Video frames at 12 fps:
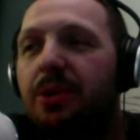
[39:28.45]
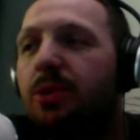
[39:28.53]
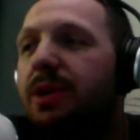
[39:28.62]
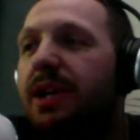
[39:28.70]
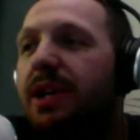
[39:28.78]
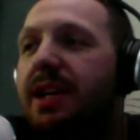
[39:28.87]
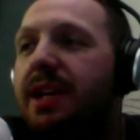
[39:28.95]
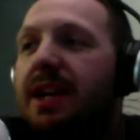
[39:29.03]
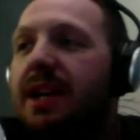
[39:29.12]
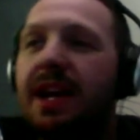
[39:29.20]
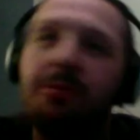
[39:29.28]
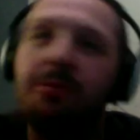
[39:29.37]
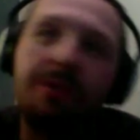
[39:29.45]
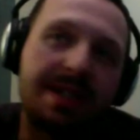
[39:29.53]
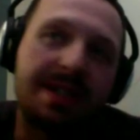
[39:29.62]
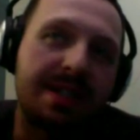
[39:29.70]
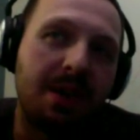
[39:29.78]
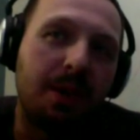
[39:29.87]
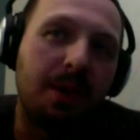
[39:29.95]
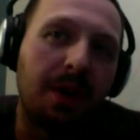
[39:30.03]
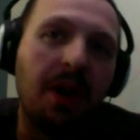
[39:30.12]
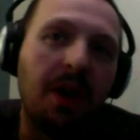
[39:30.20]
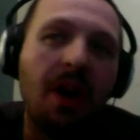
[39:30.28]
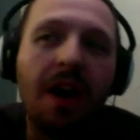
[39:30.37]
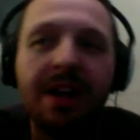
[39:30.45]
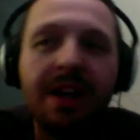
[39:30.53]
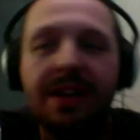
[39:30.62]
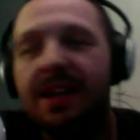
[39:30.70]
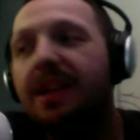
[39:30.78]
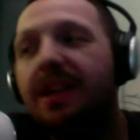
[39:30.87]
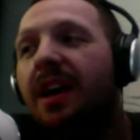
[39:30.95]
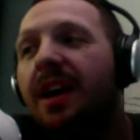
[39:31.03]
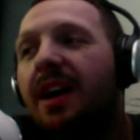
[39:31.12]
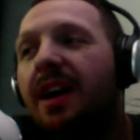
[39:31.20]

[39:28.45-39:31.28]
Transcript: okay, what's going on? And then